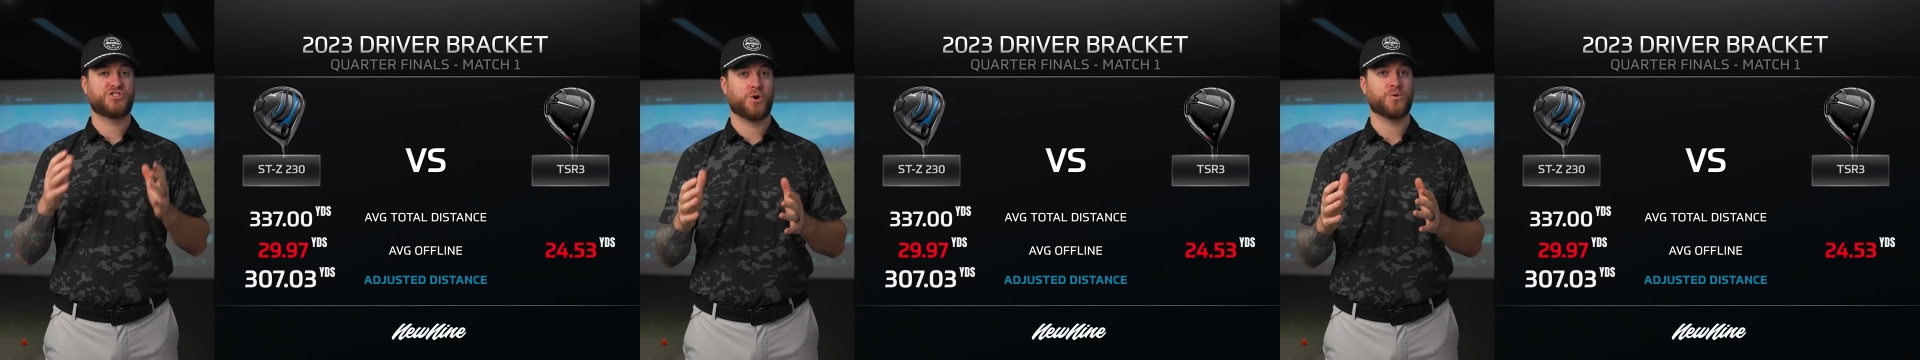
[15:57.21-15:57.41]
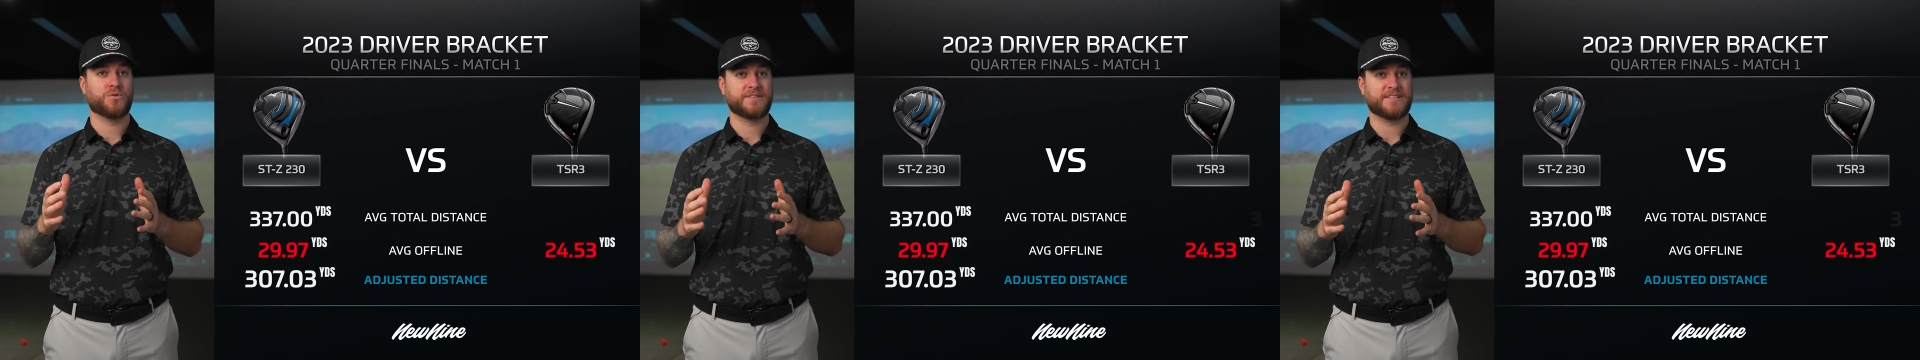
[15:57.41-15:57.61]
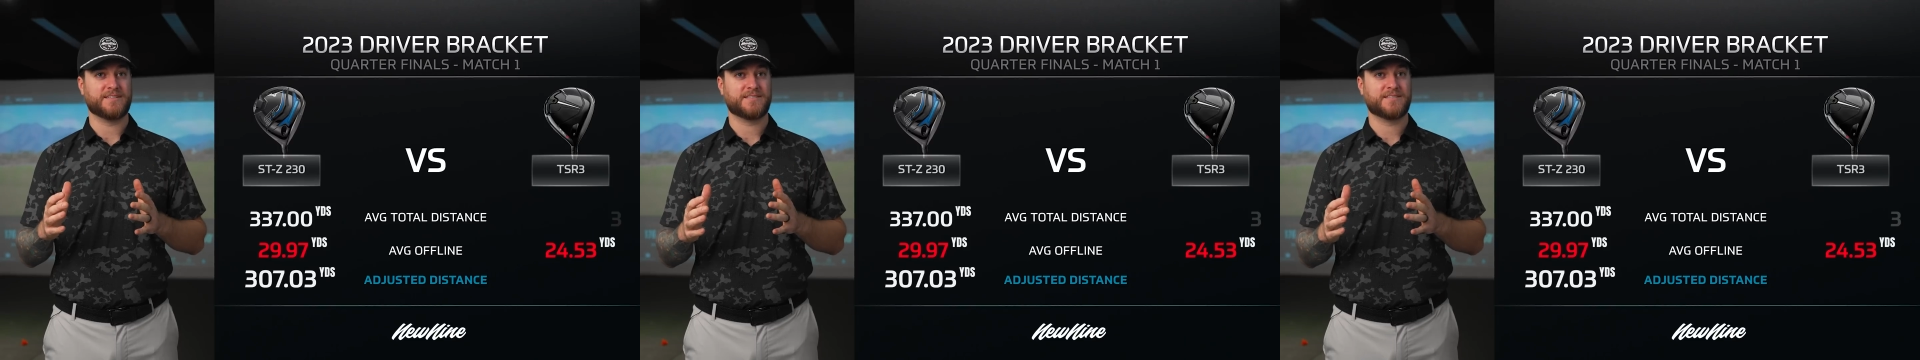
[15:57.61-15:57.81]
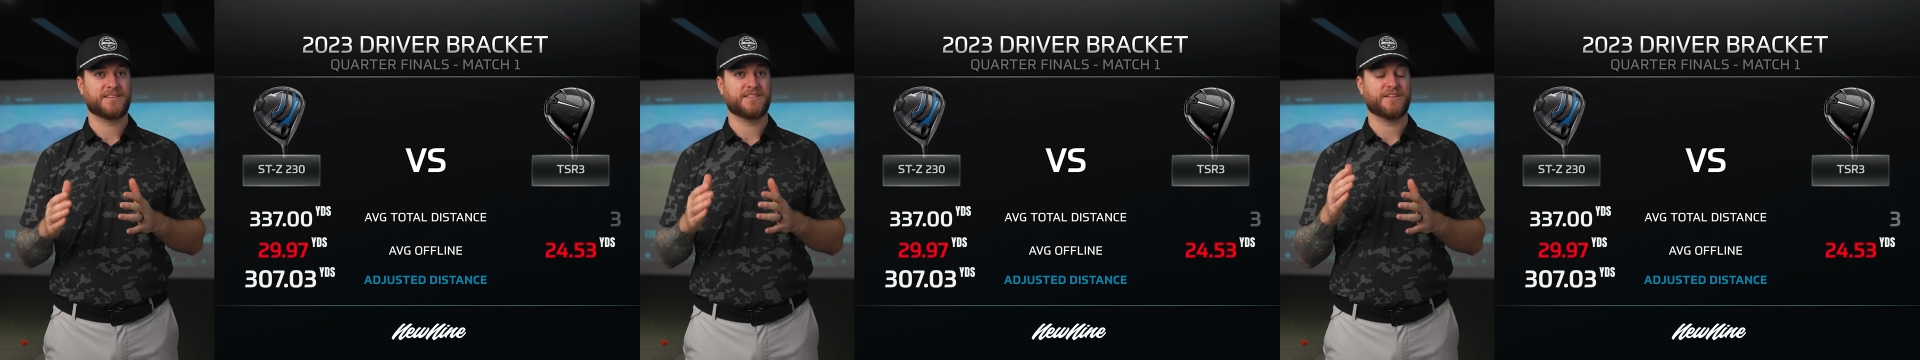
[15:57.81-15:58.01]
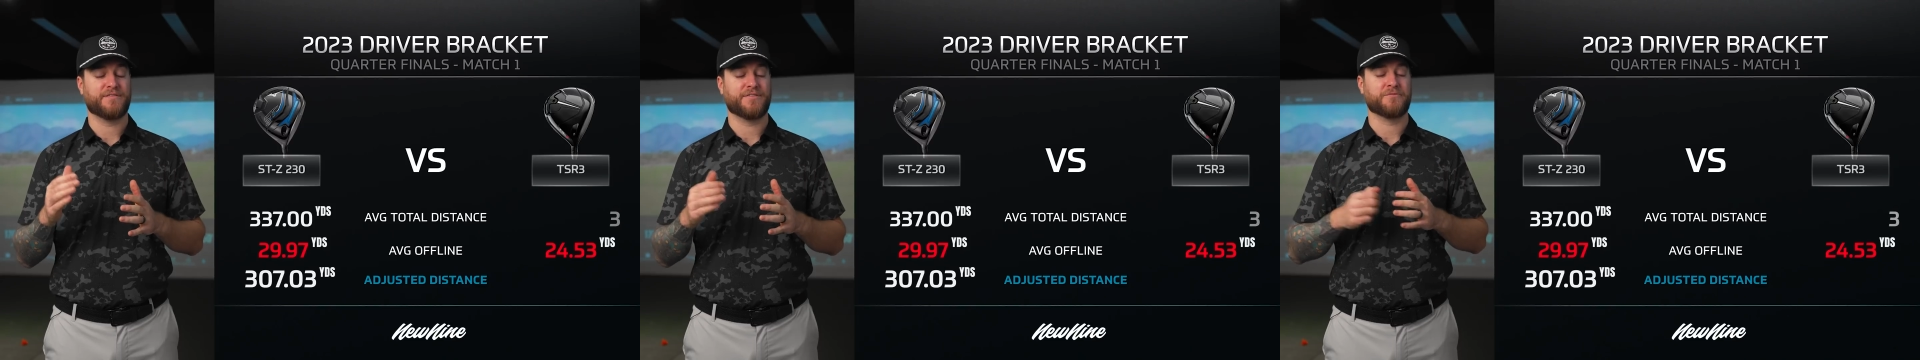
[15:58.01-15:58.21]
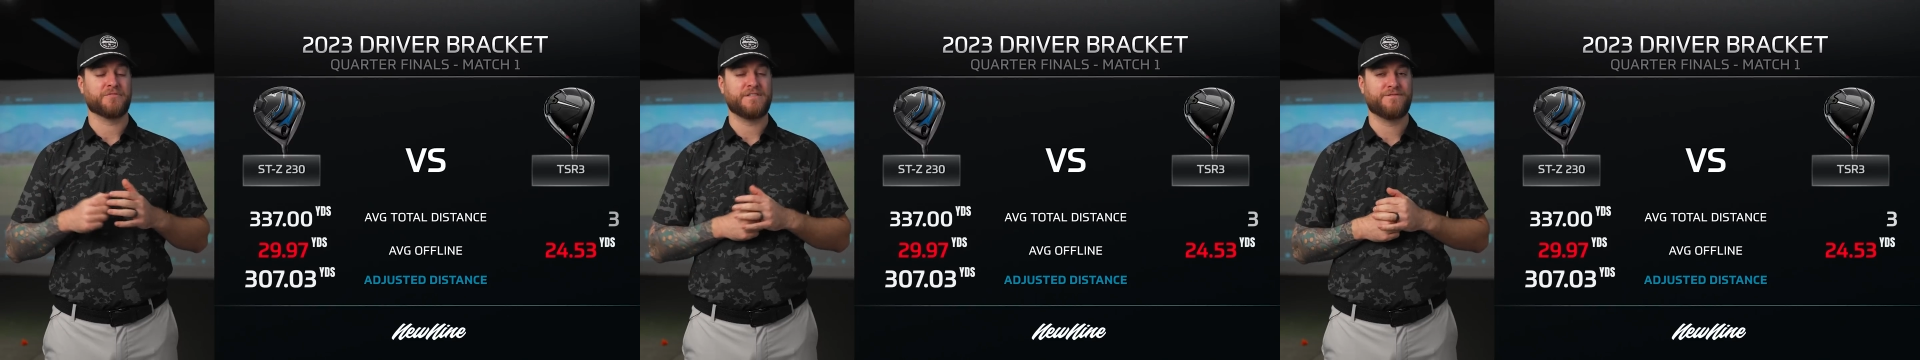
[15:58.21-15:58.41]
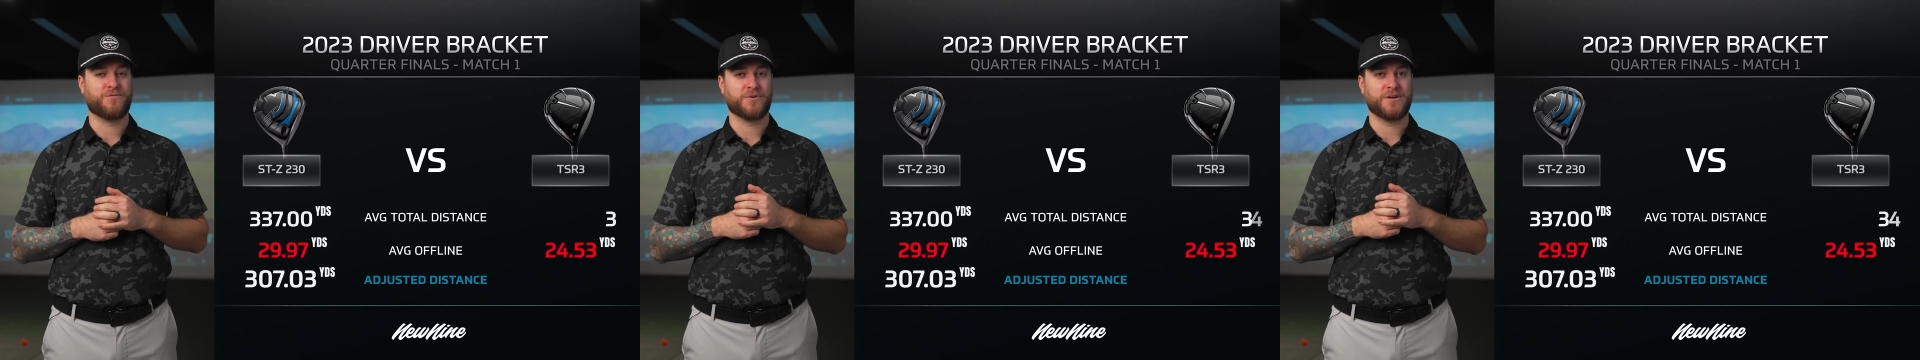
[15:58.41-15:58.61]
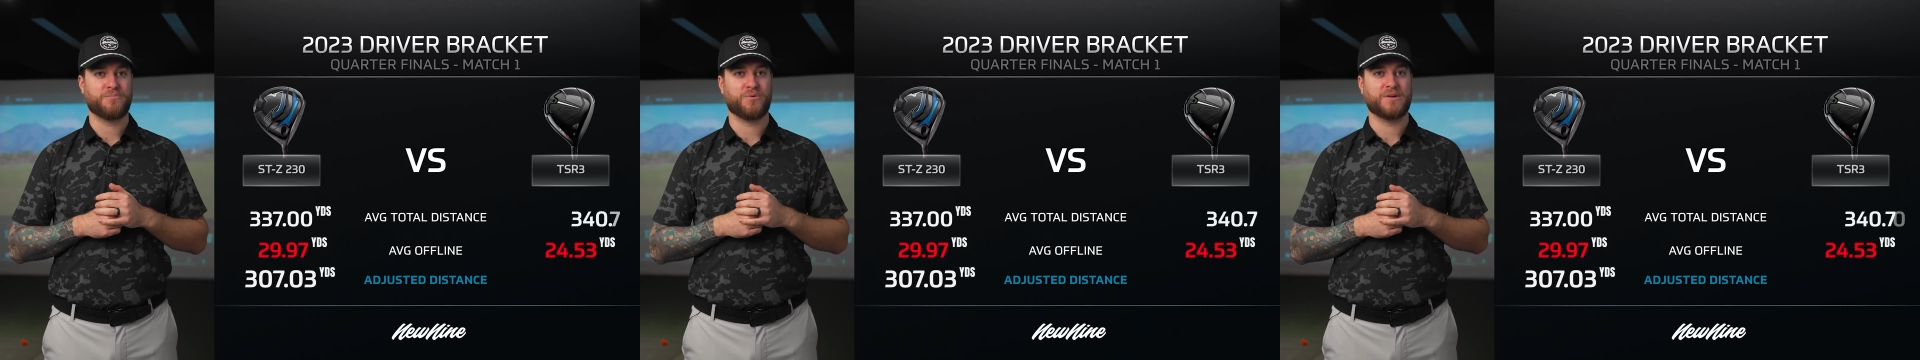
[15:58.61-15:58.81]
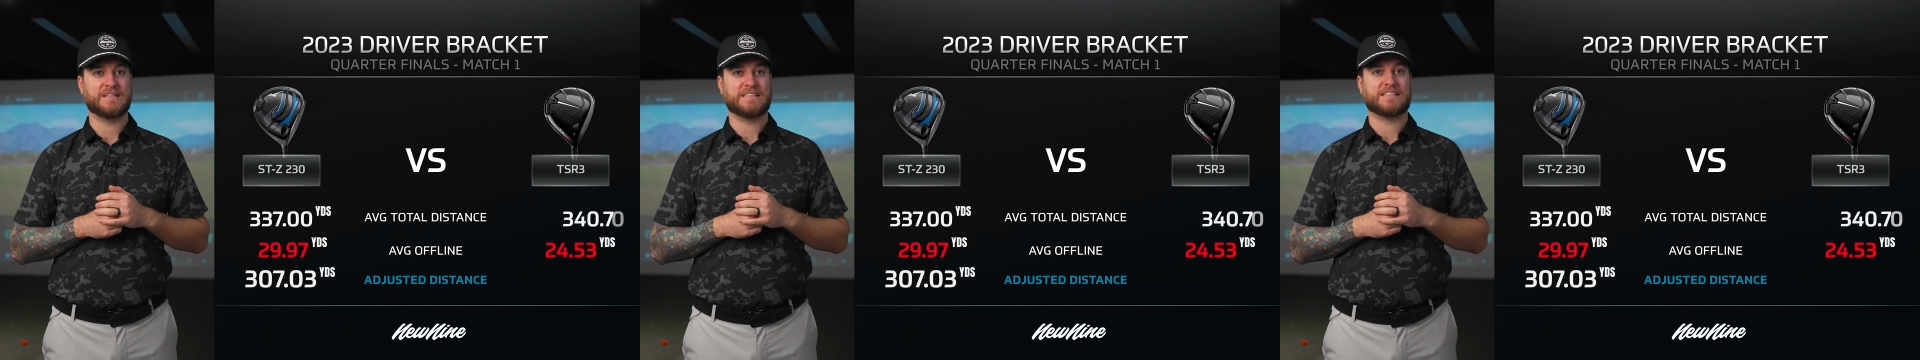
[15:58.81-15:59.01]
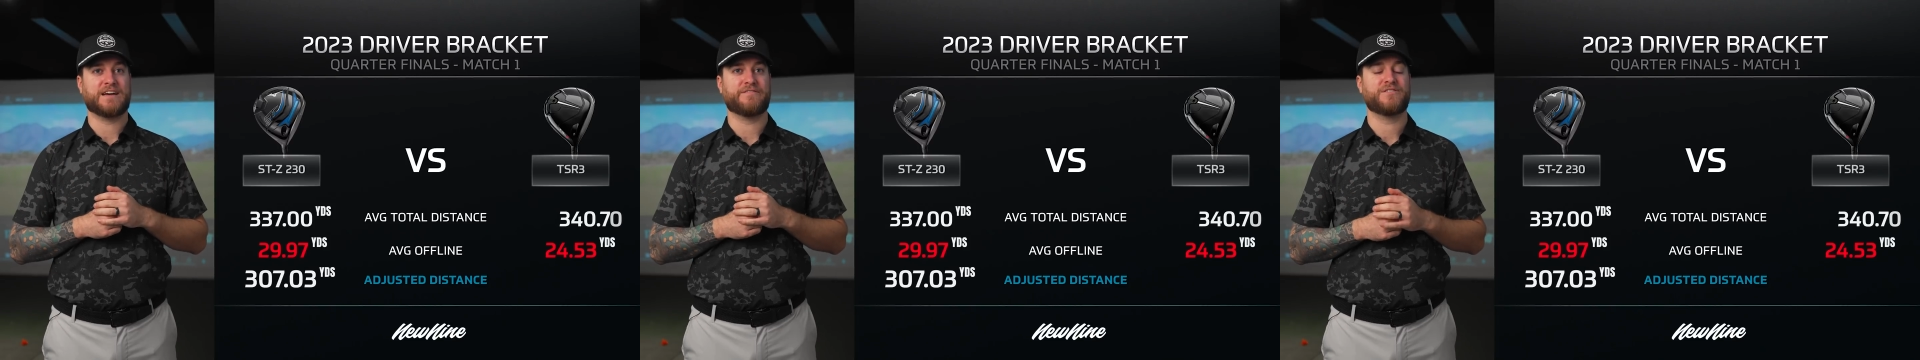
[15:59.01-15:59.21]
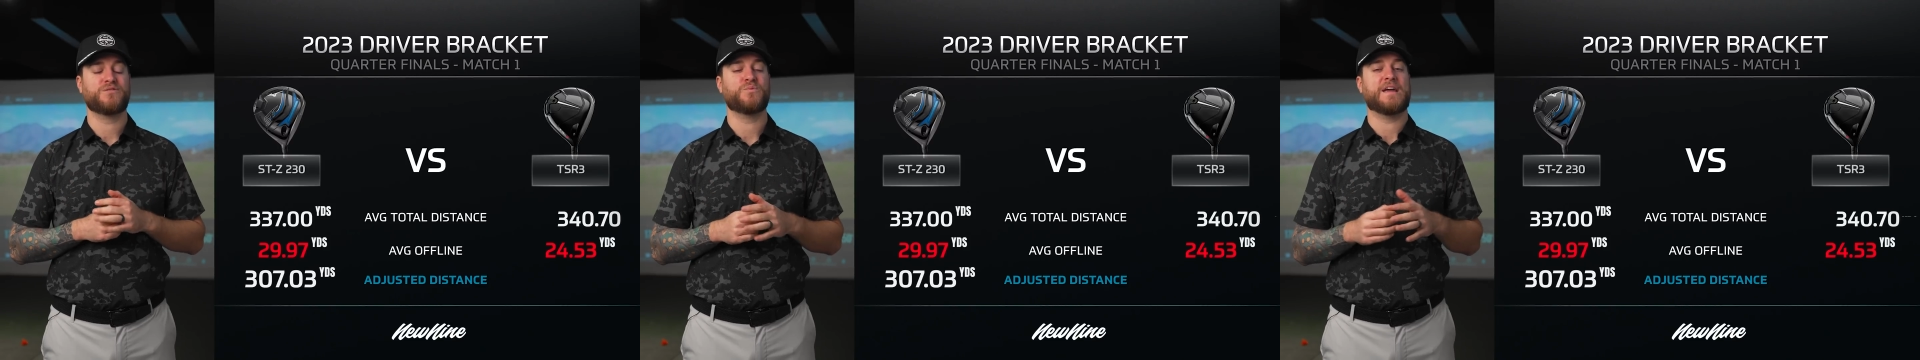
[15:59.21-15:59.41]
total distance of 340.7,